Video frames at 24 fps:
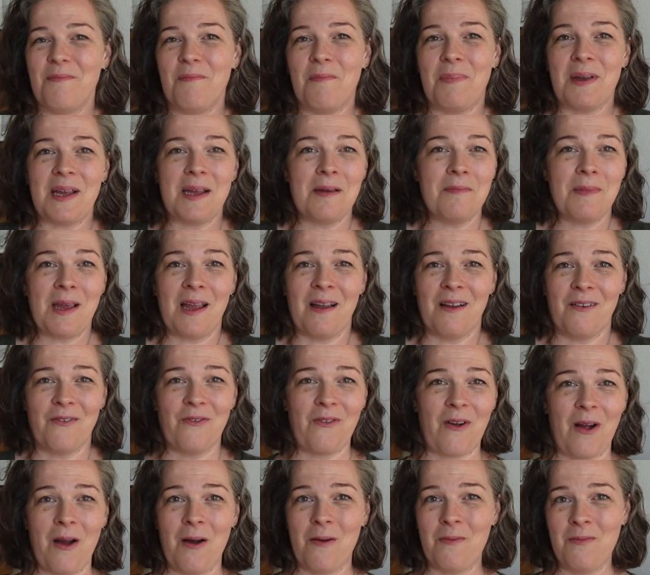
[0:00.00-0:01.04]
beaming
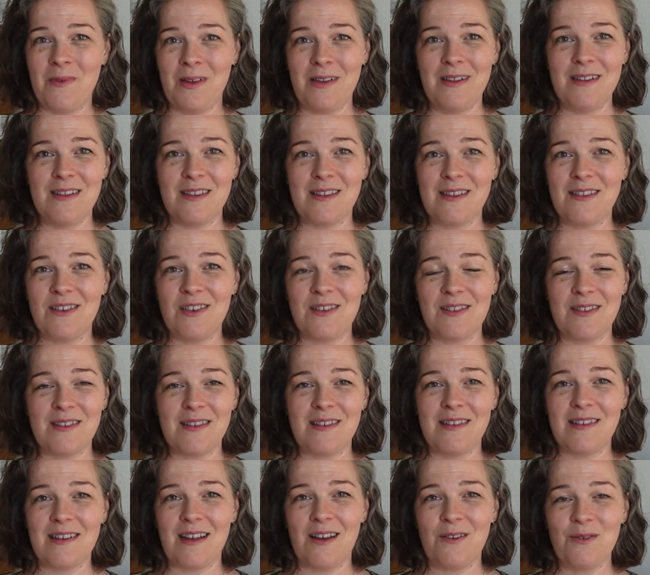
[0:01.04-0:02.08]
from. It's
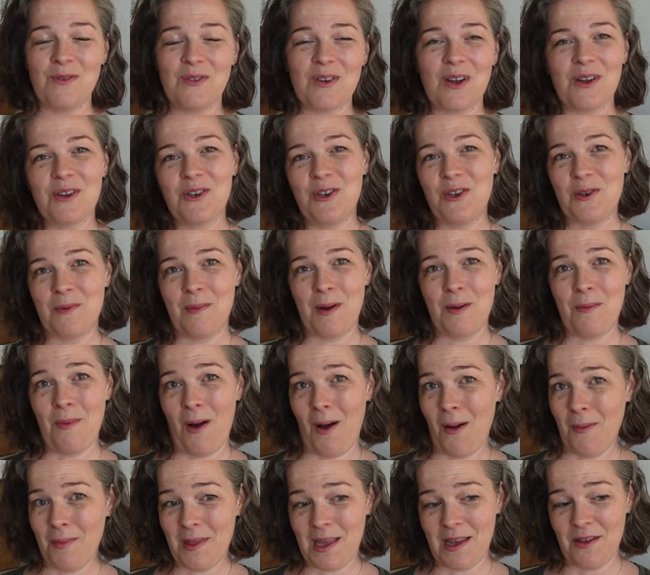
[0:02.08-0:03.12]
just, I was talking to my
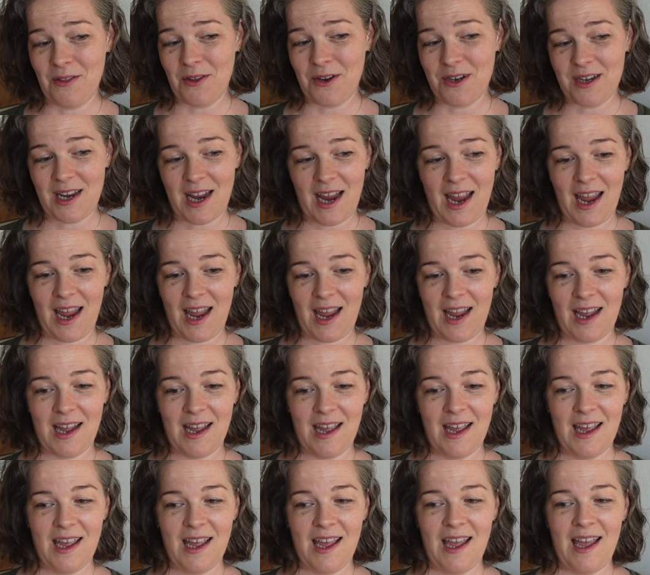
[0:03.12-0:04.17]
mom the other day,
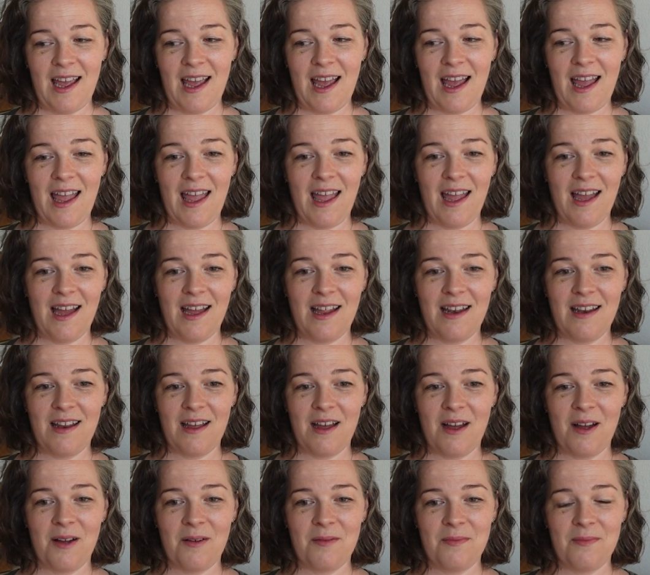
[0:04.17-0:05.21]
and
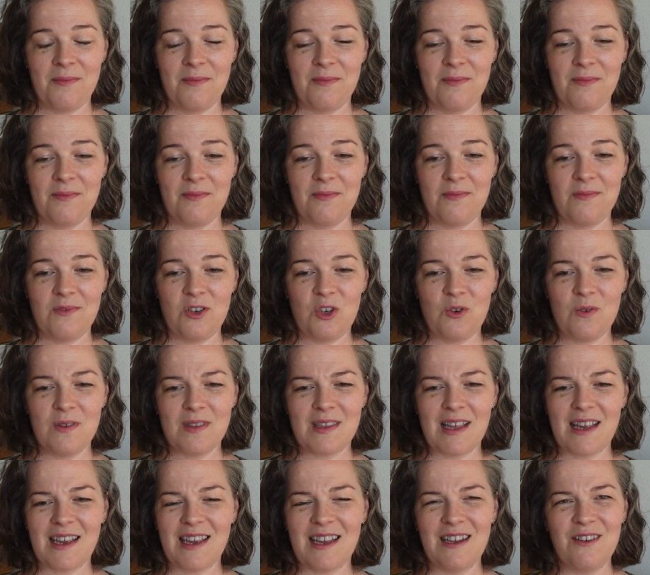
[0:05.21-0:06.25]
um, she
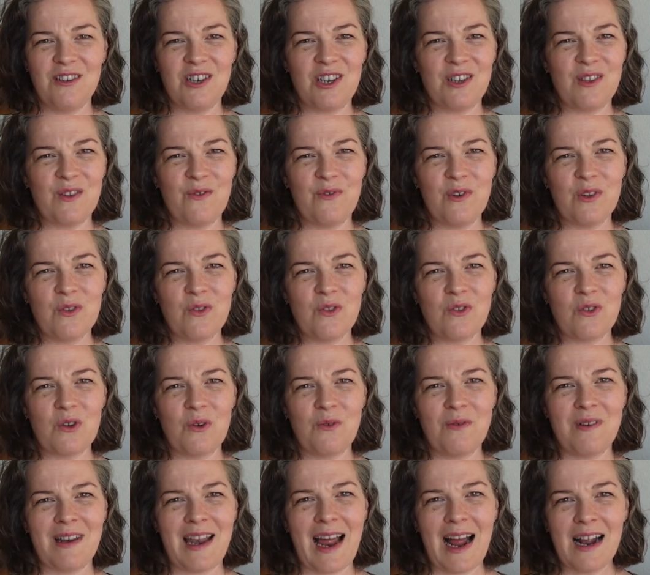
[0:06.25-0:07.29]
was like, it just feels
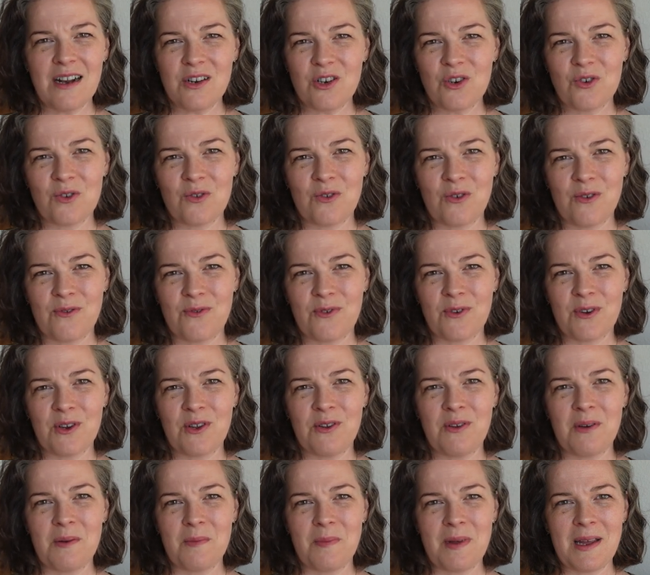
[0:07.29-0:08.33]
so natural for
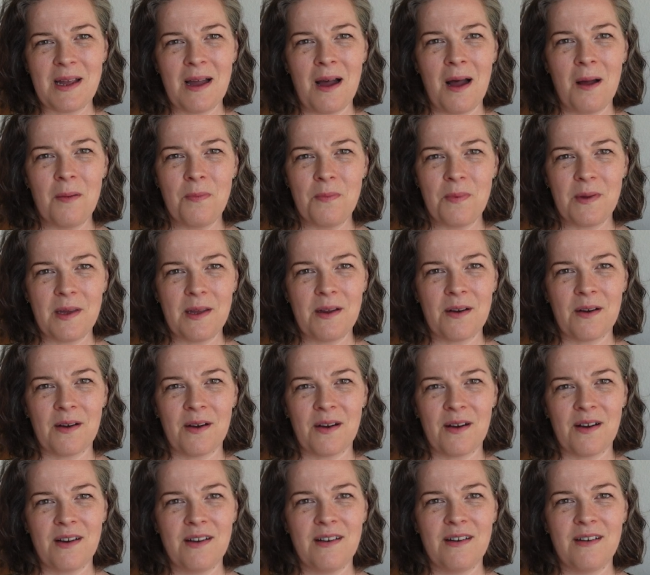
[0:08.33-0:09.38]
you to be up
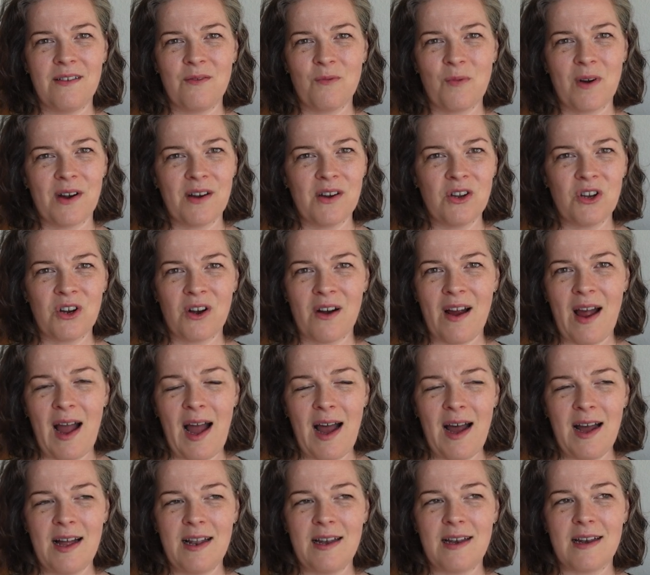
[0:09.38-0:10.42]
here and where you're
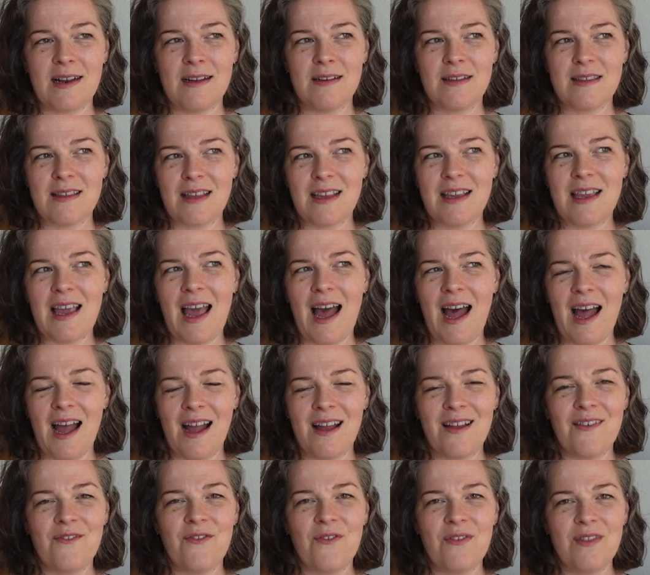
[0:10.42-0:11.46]
at. And I was like,
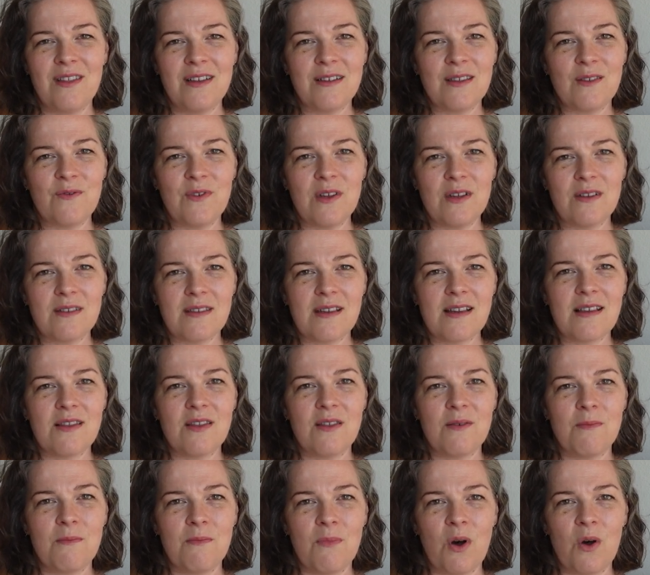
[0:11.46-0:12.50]
yeah, this feels like
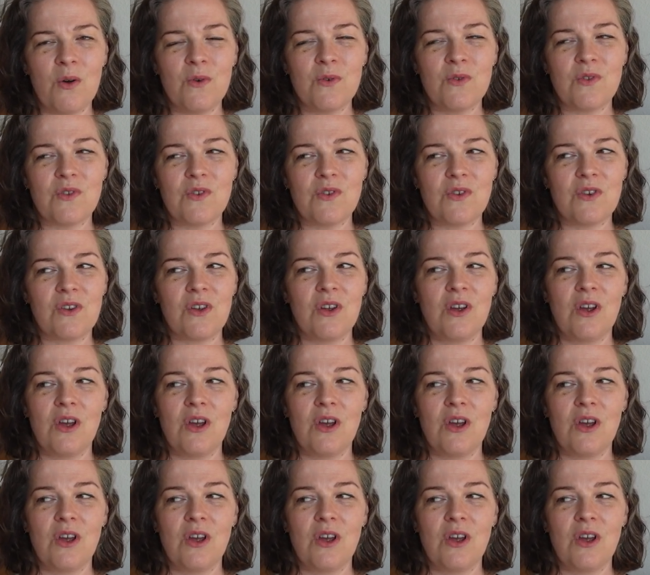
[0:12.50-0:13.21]
the most,